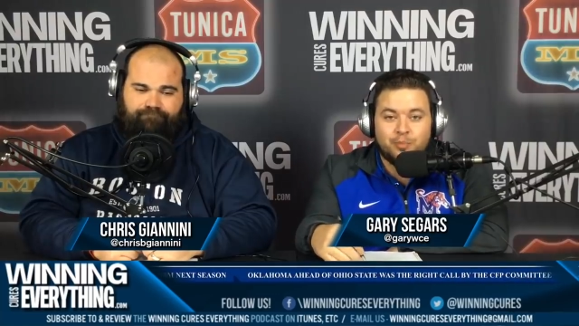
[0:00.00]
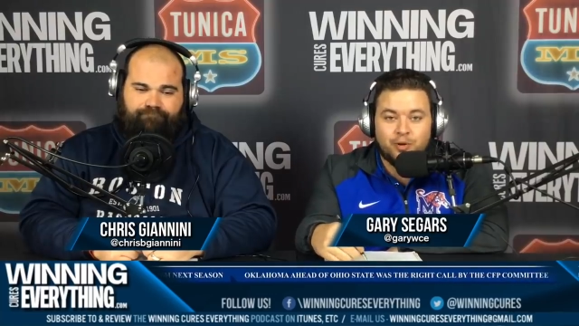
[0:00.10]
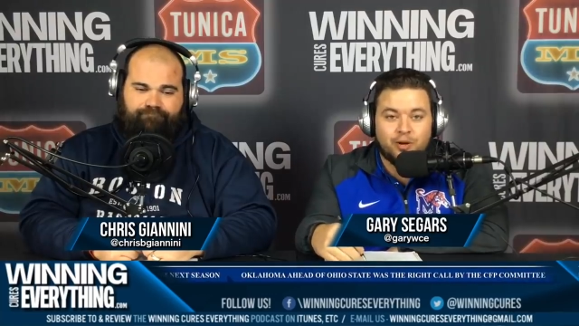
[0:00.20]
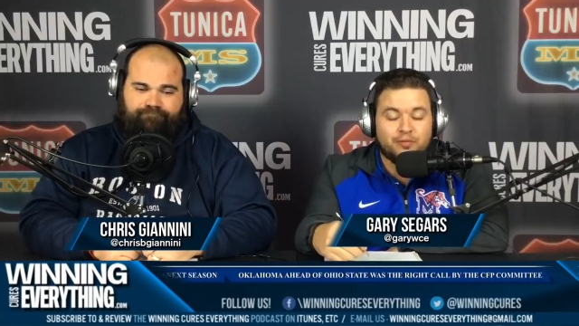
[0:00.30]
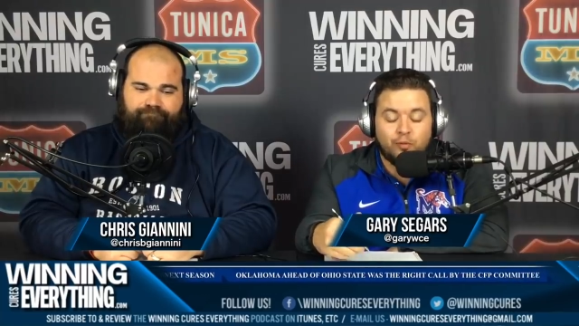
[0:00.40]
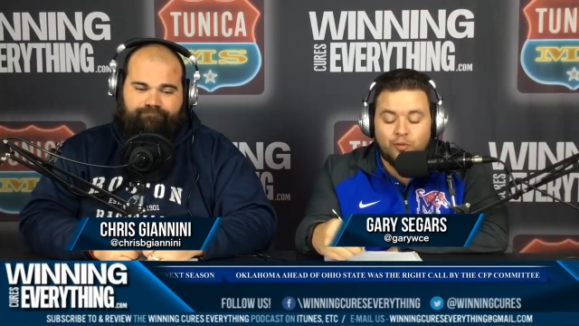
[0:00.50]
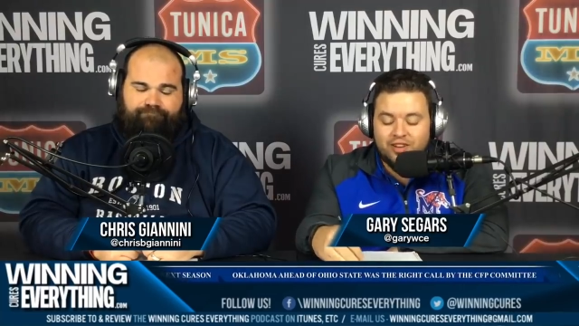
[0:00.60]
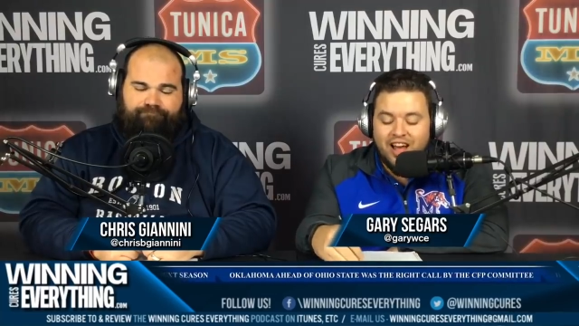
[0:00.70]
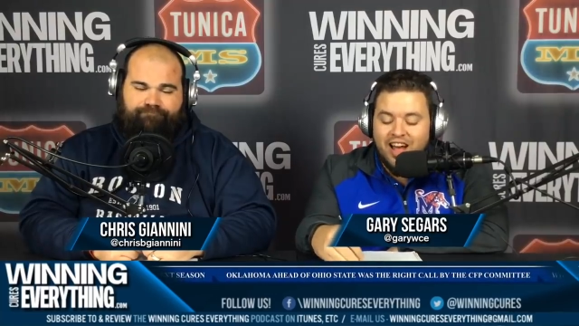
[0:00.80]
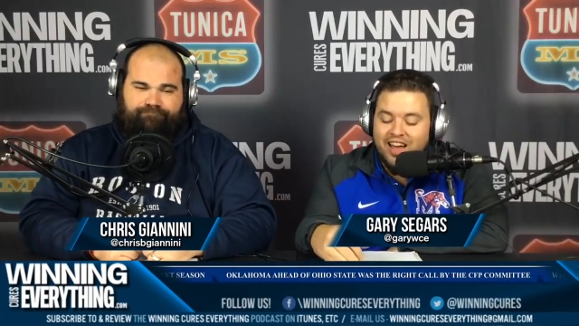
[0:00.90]
Speaker 1: They put up
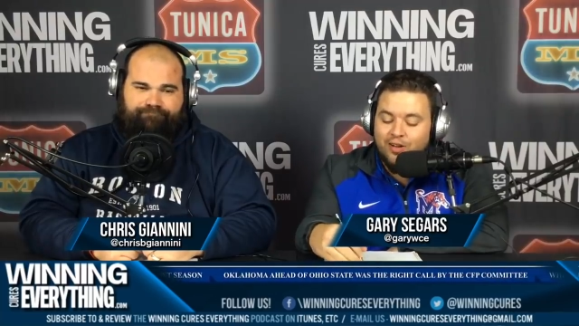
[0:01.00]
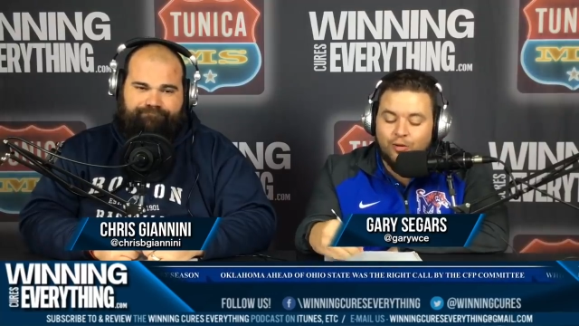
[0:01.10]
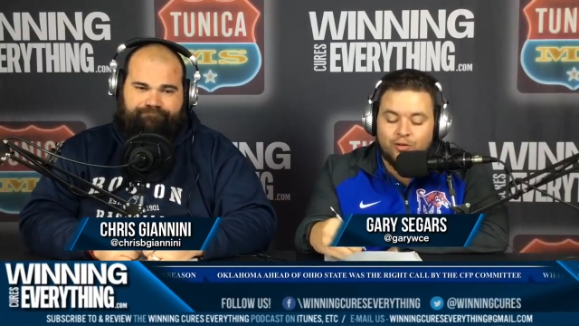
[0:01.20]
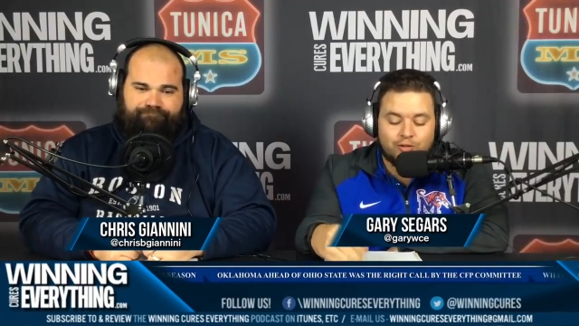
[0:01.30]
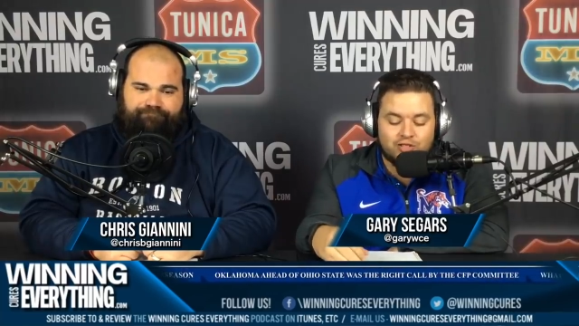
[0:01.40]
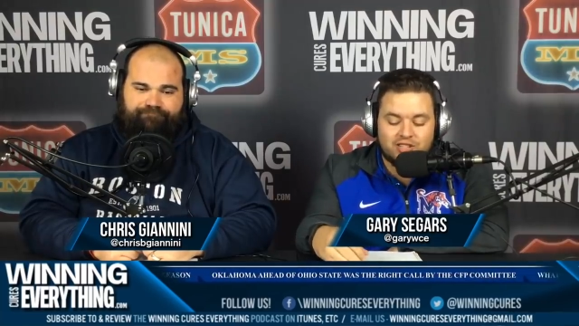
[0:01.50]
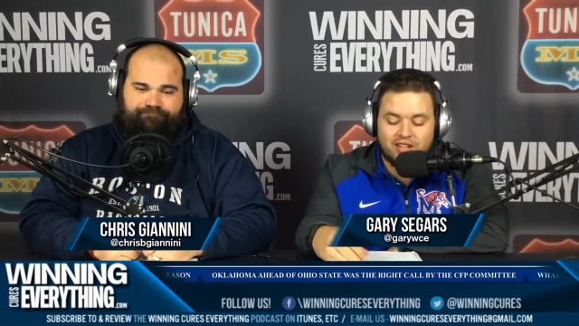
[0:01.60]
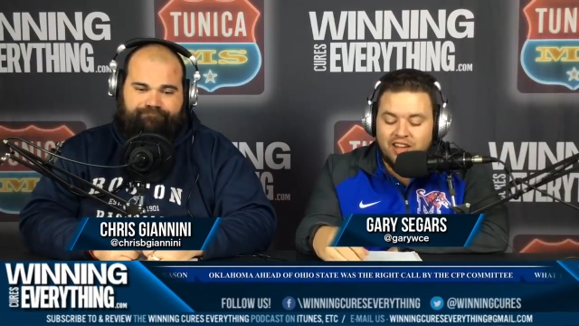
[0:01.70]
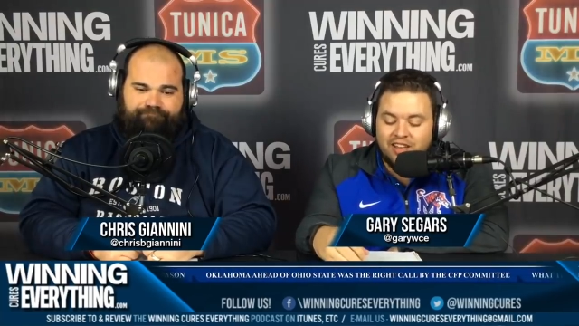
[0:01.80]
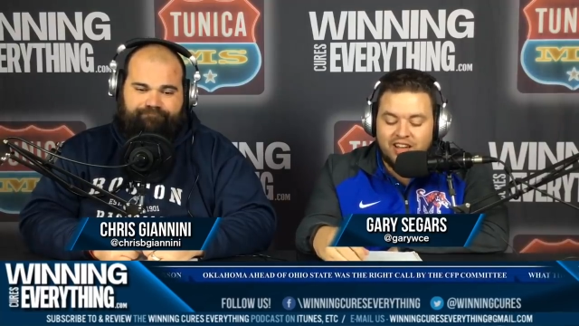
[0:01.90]
49 on
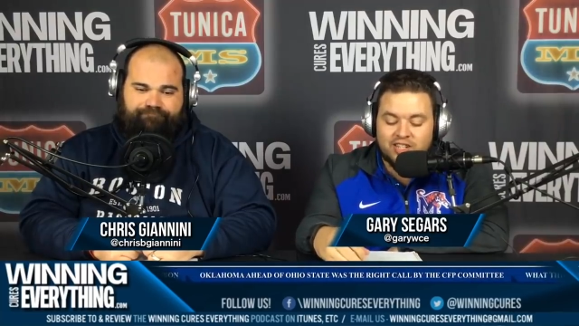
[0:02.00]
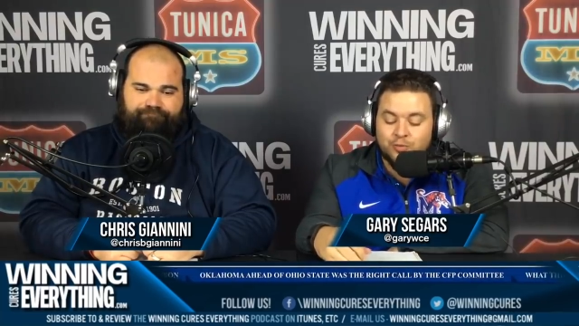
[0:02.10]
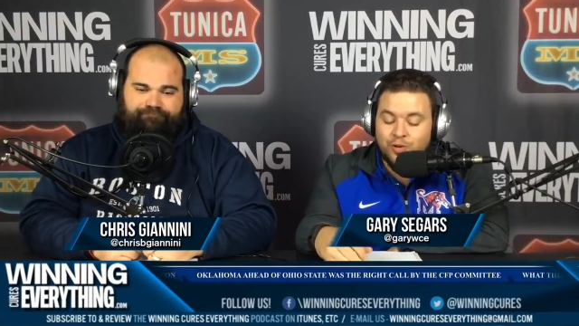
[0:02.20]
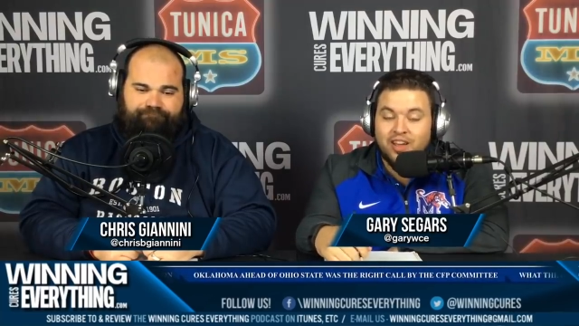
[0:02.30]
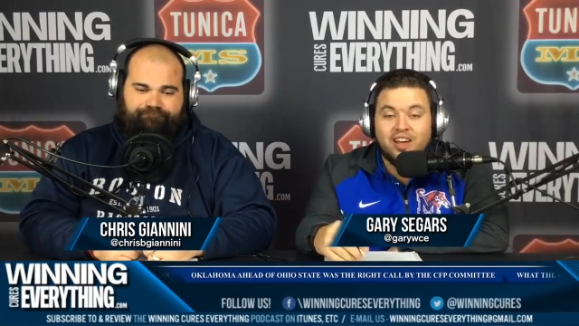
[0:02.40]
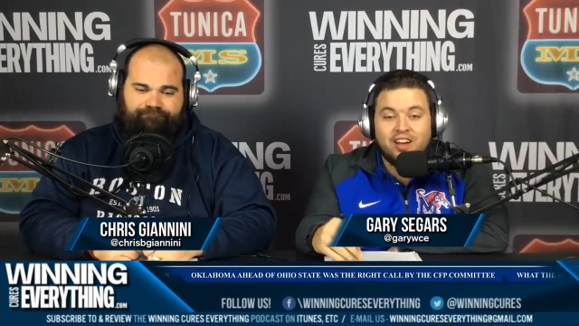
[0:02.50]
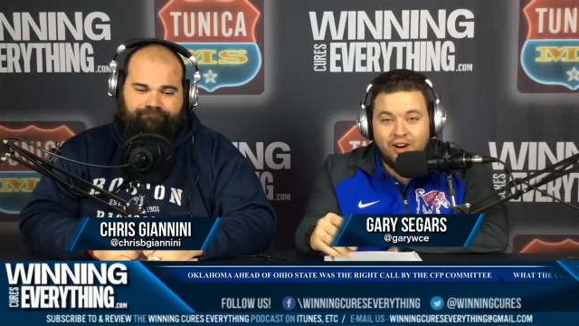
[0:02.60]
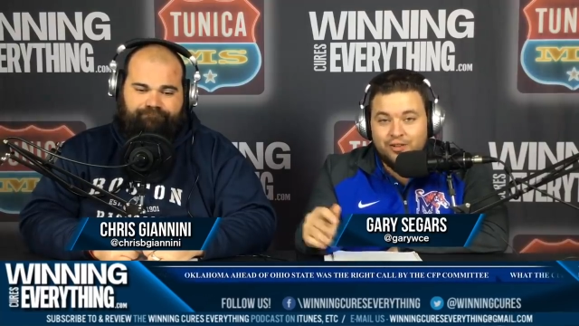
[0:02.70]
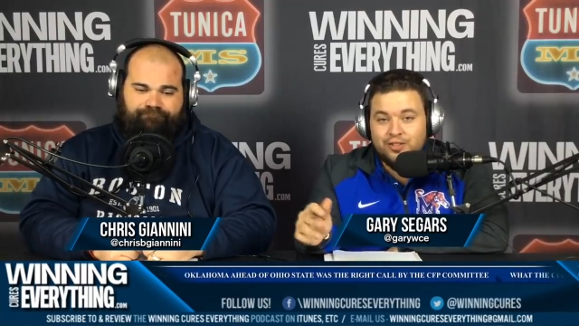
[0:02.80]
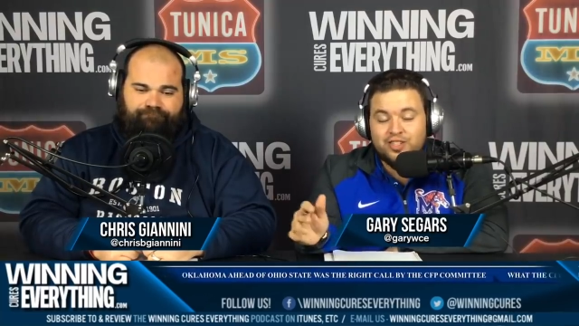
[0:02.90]
UCLA last week.
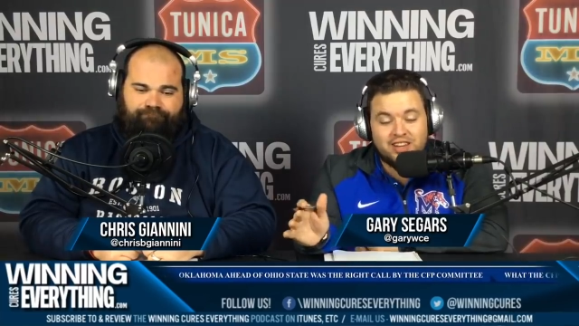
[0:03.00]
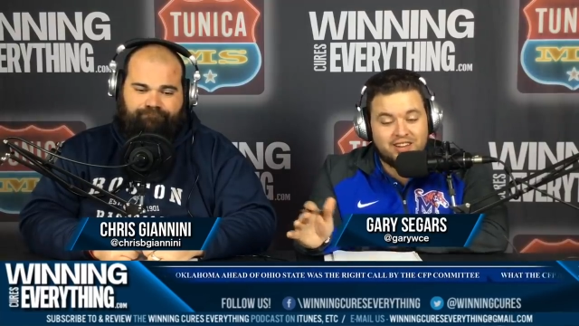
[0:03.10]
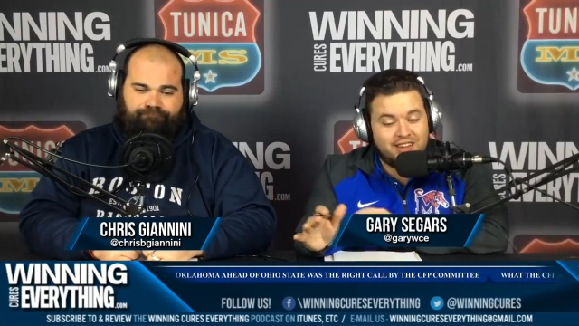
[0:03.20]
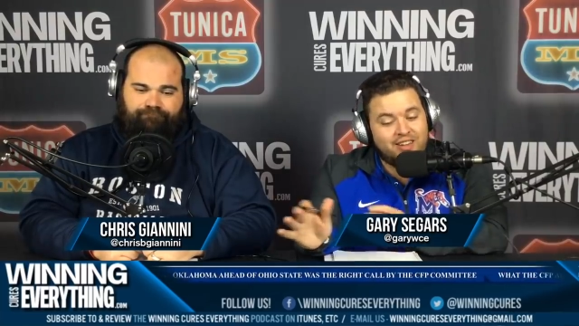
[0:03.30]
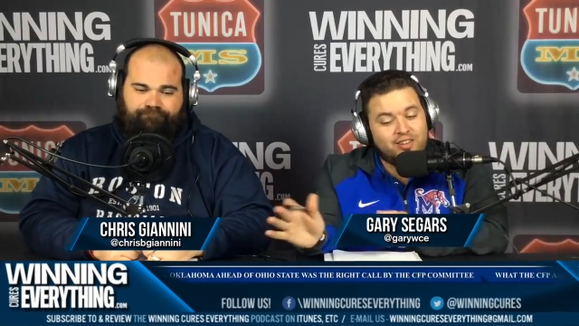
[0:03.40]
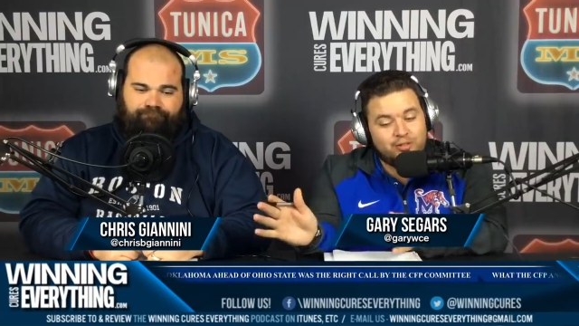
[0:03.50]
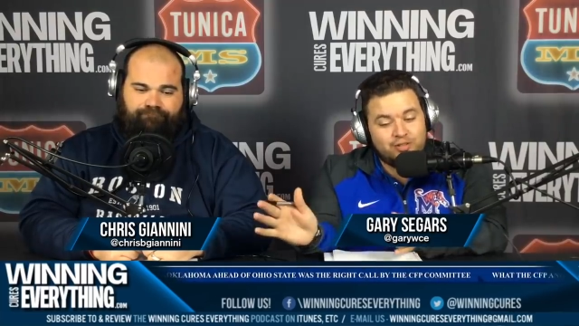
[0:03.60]
I understand Cal and